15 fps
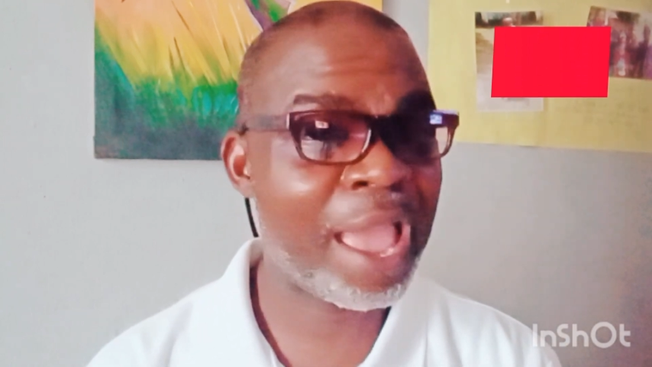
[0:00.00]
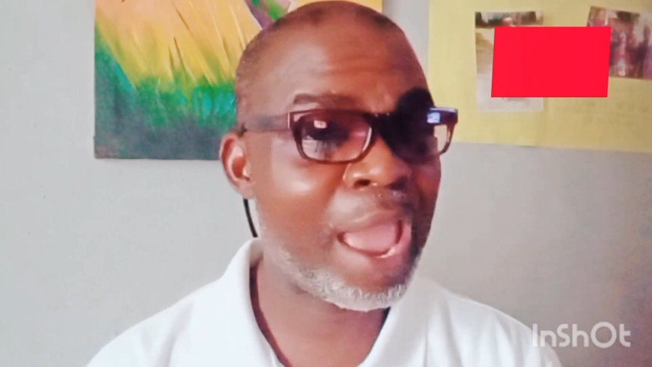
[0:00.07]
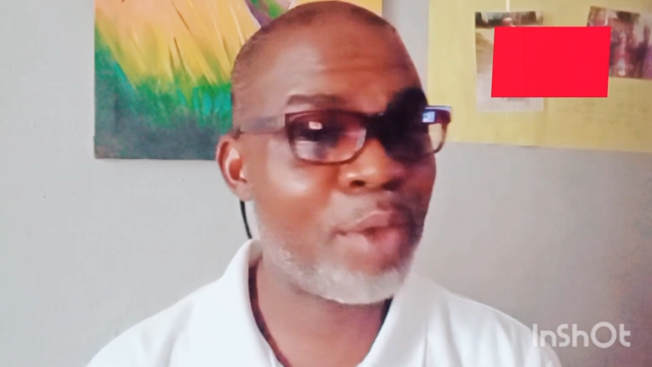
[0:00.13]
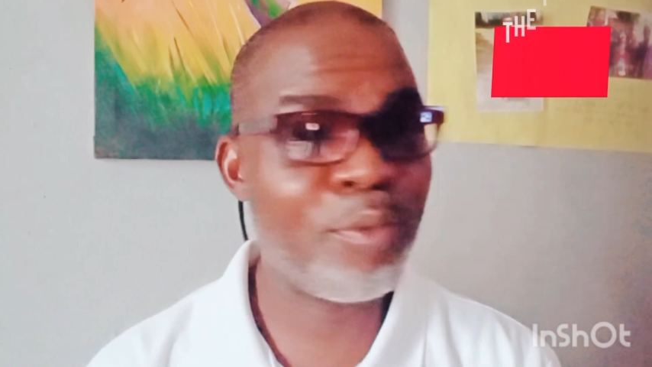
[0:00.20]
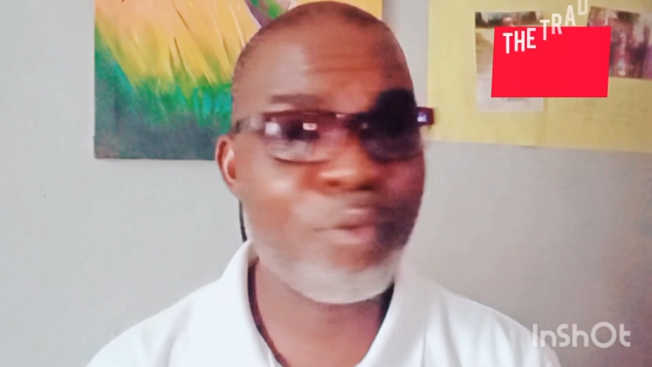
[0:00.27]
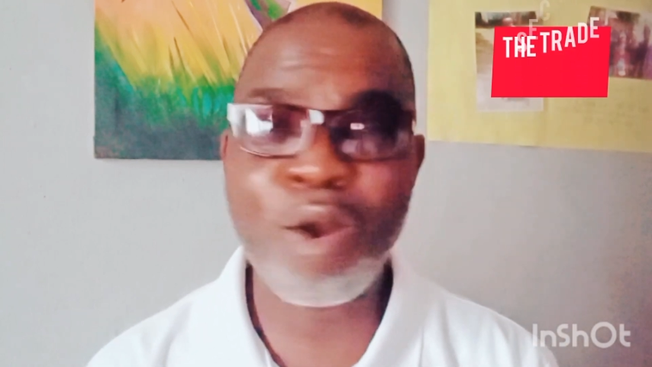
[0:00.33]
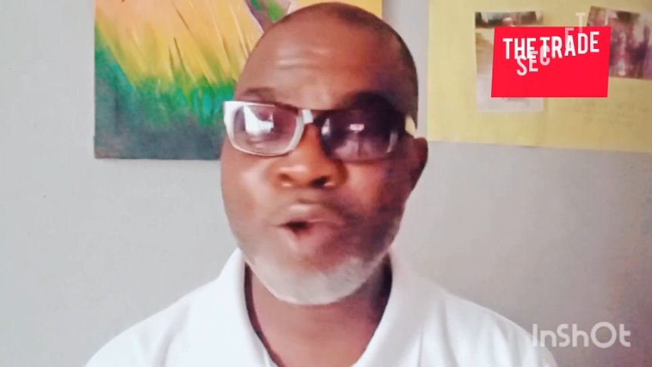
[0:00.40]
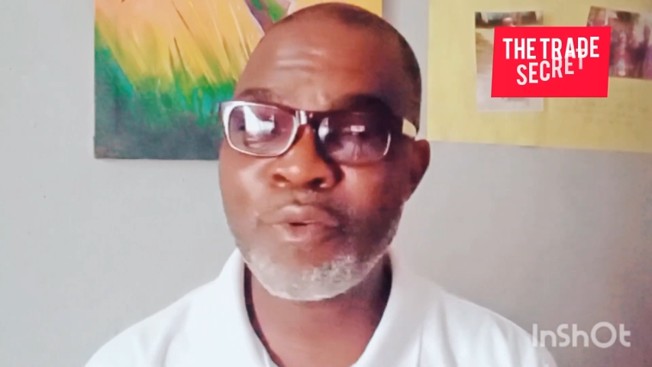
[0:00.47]
I
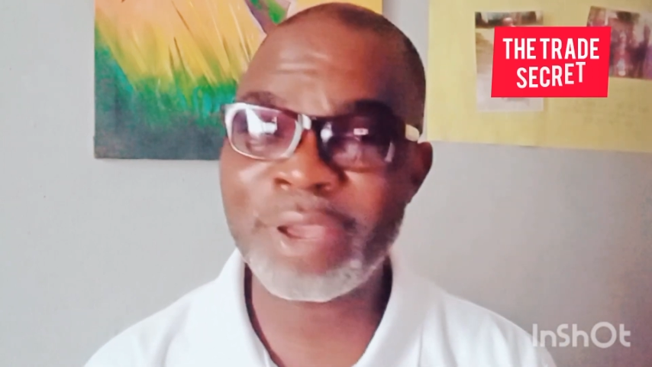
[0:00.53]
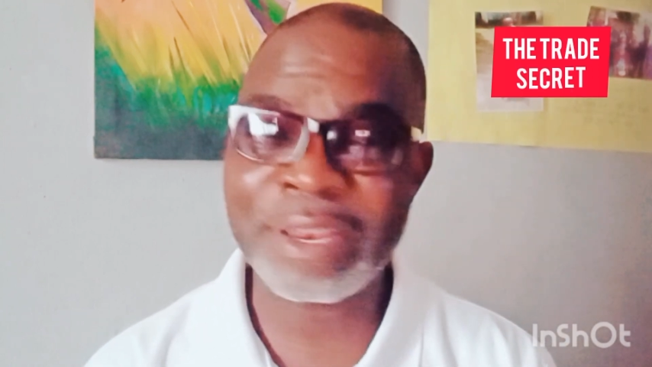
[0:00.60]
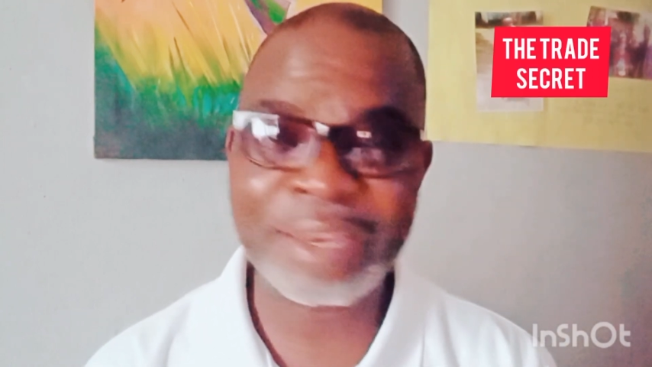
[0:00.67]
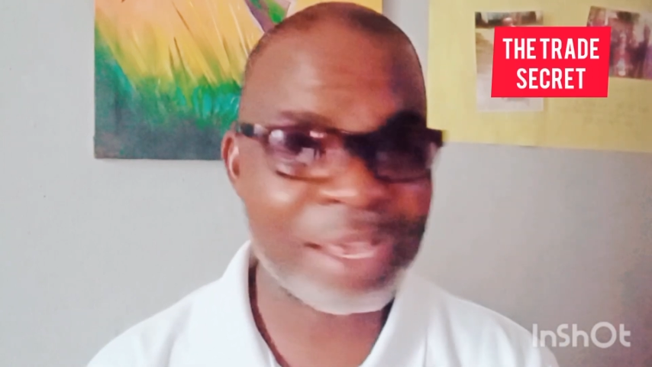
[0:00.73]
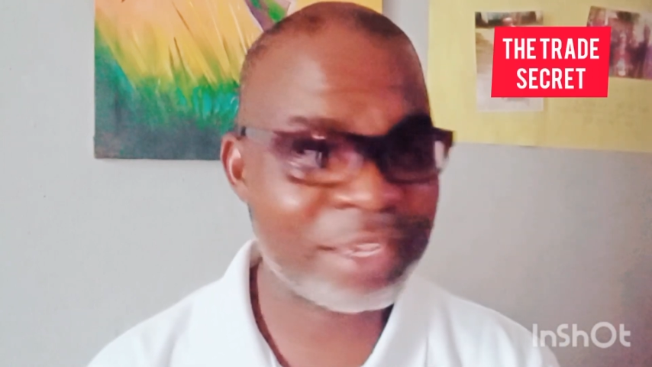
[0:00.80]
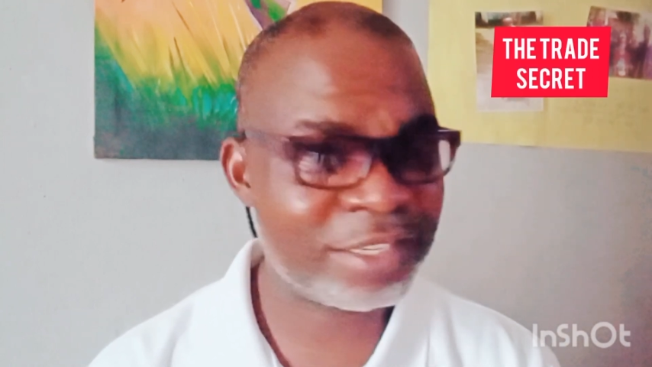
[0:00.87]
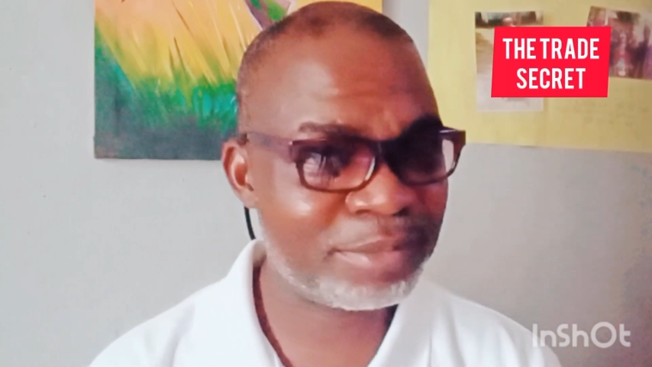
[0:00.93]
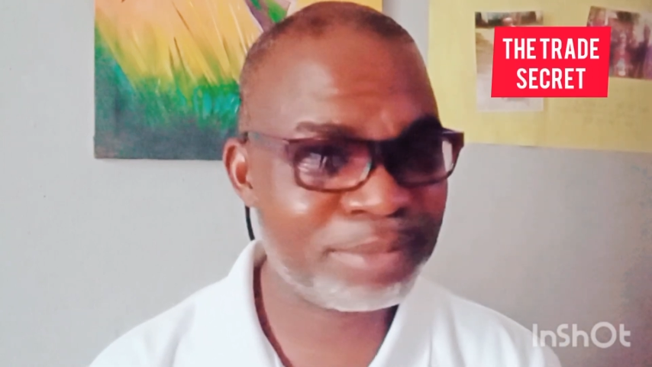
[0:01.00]
walk in
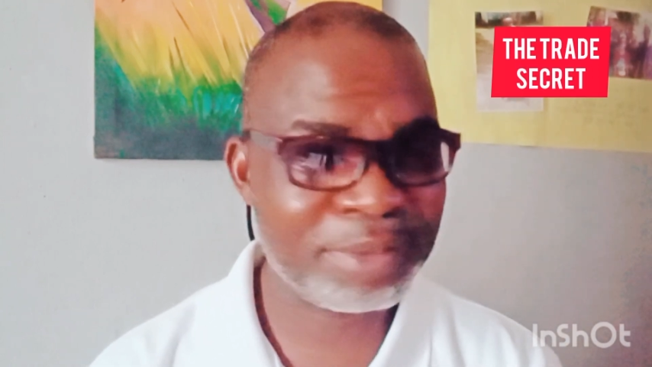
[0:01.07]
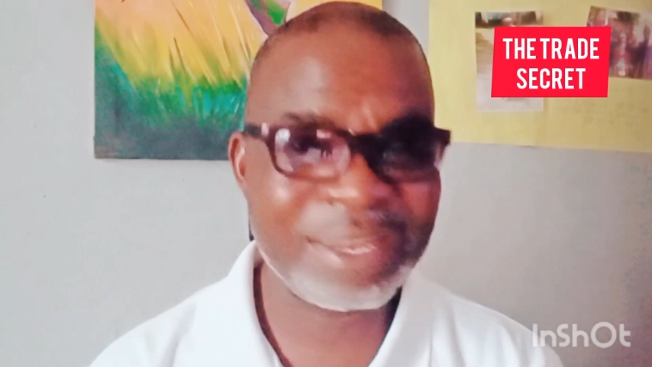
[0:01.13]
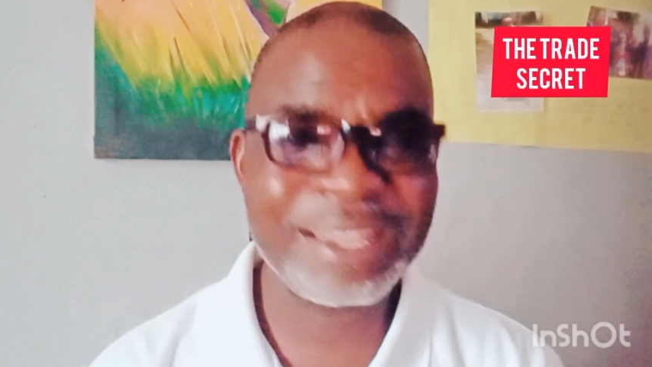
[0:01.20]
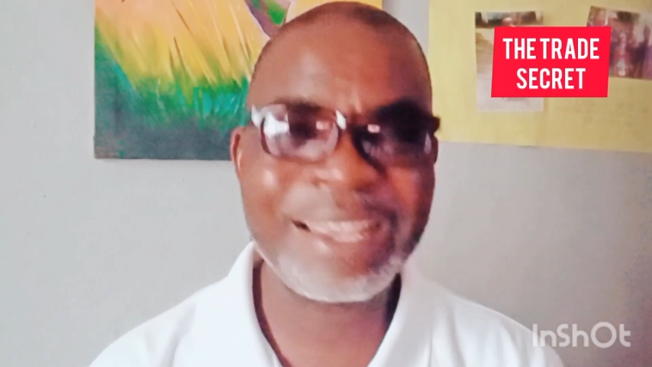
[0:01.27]
that spirit.